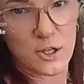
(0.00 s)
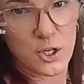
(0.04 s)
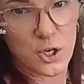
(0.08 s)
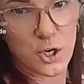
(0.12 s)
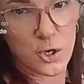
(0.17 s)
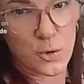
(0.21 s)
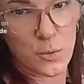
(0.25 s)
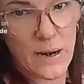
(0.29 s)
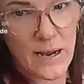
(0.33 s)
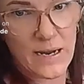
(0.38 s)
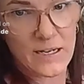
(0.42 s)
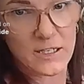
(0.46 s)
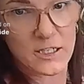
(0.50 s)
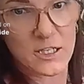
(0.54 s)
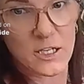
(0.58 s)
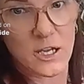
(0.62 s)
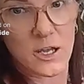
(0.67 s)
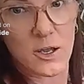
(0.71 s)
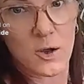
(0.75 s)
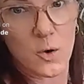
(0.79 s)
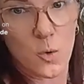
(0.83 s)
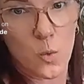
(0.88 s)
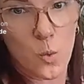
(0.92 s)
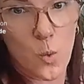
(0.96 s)
the correct
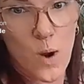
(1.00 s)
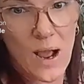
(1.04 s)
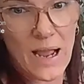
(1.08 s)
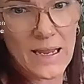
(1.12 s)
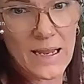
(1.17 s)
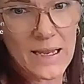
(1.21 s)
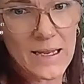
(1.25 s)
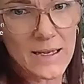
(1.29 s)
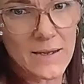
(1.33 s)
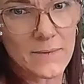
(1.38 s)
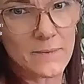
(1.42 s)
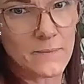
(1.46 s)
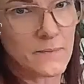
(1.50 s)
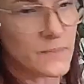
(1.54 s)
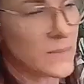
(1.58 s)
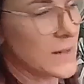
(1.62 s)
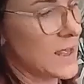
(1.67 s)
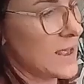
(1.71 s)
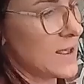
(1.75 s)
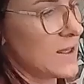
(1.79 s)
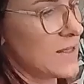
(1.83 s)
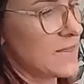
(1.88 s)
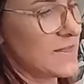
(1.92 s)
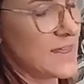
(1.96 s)
way.
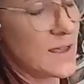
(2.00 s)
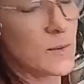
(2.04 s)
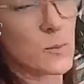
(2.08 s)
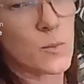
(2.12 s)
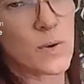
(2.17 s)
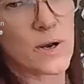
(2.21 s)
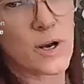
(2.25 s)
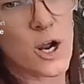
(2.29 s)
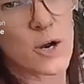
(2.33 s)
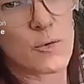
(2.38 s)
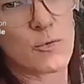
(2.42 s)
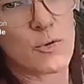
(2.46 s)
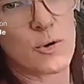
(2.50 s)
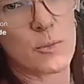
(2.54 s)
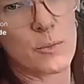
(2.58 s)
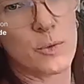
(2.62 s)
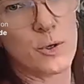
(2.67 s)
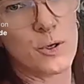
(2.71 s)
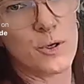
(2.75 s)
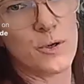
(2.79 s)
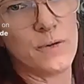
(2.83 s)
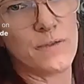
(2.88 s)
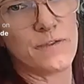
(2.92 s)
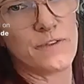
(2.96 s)
Then when I
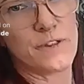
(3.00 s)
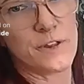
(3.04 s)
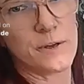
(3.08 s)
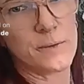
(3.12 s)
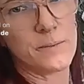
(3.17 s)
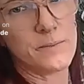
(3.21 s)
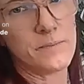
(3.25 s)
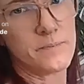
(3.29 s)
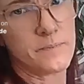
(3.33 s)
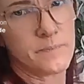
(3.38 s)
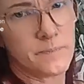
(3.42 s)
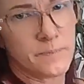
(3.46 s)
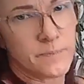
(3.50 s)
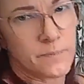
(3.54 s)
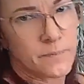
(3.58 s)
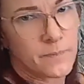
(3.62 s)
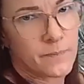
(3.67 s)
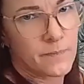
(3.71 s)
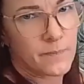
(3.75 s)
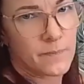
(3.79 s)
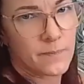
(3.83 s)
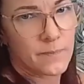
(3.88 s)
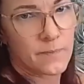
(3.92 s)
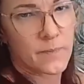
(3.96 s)
remove them,
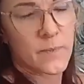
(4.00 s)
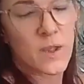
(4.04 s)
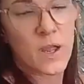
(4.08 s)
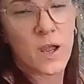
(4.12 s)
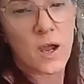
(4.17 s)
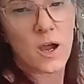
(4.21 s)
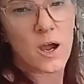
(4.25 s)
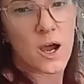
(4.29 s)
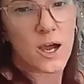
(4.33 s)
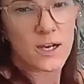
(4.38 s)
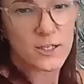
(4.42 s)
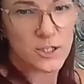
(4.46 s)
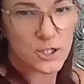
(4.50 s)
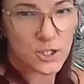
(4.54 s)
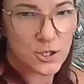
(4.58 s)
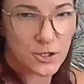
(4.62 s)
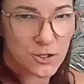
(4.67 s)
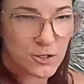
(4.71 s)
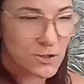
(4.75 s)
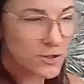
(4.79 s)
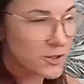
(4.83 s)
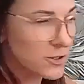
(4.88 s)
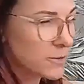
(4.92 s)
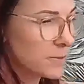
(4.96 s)
I turn